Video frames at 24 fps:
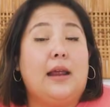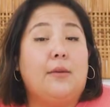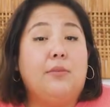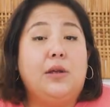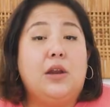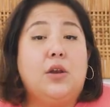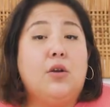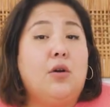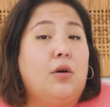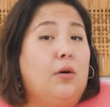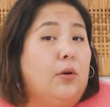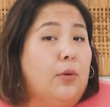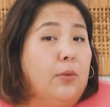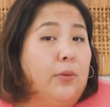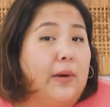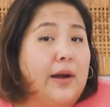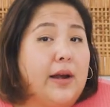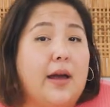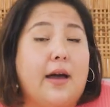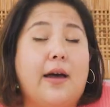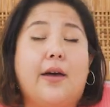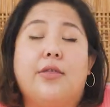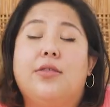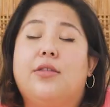let me know
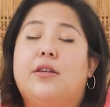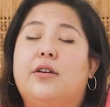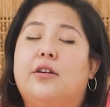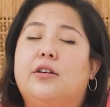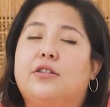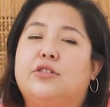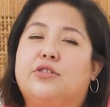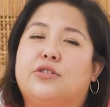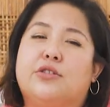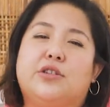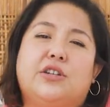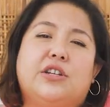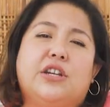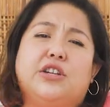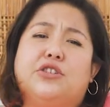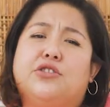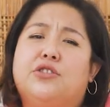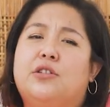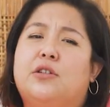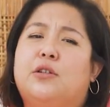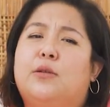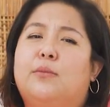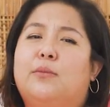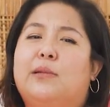what other
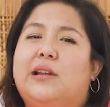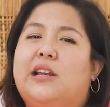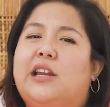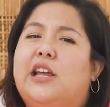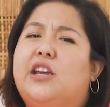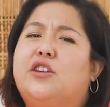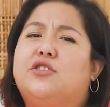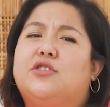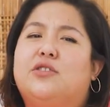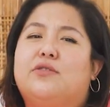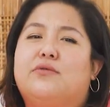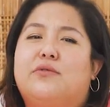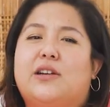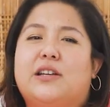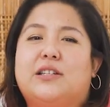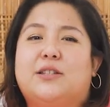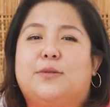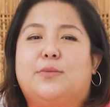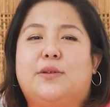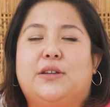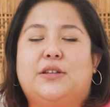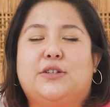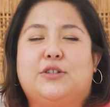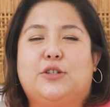traditional Malaysian
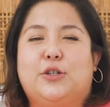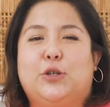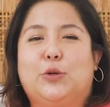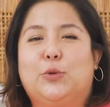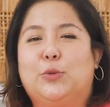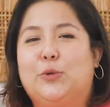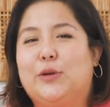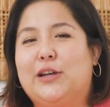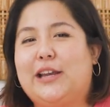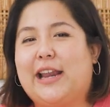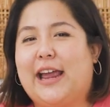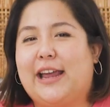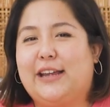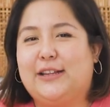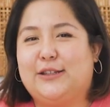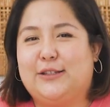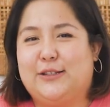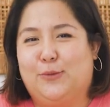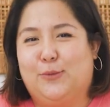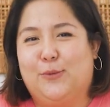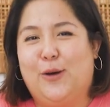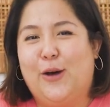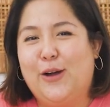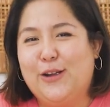recipes you would like
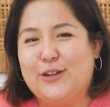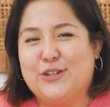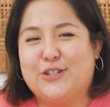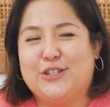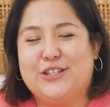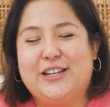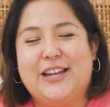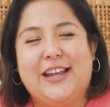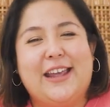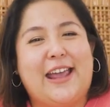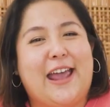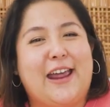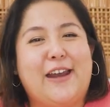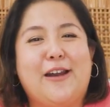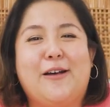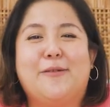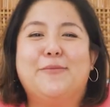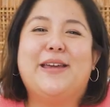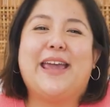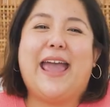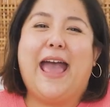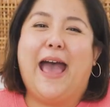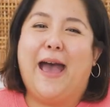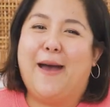to watch, and I'll
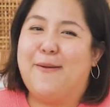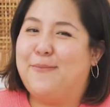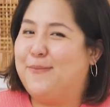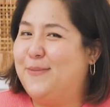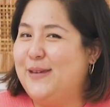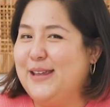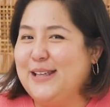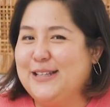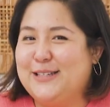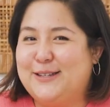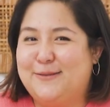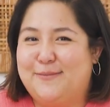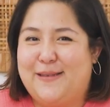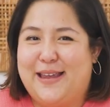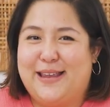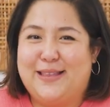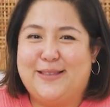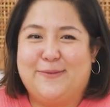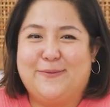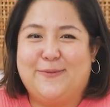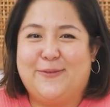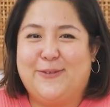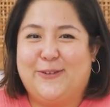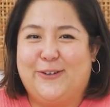be happy to make
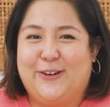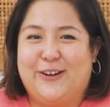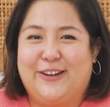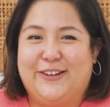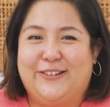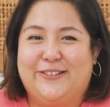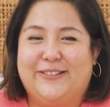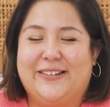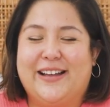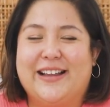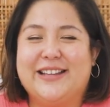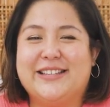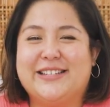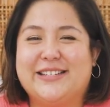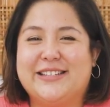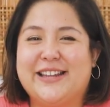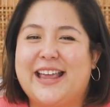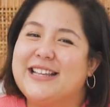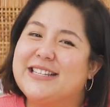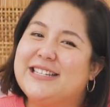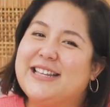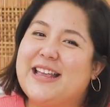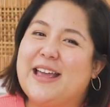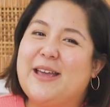them for you. Until
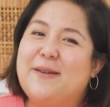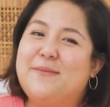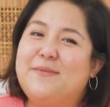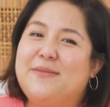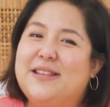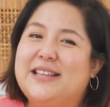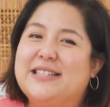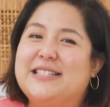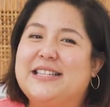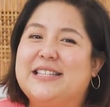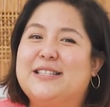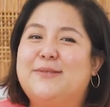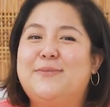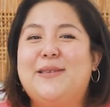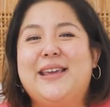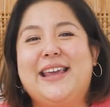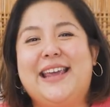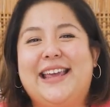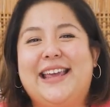next time, this is me,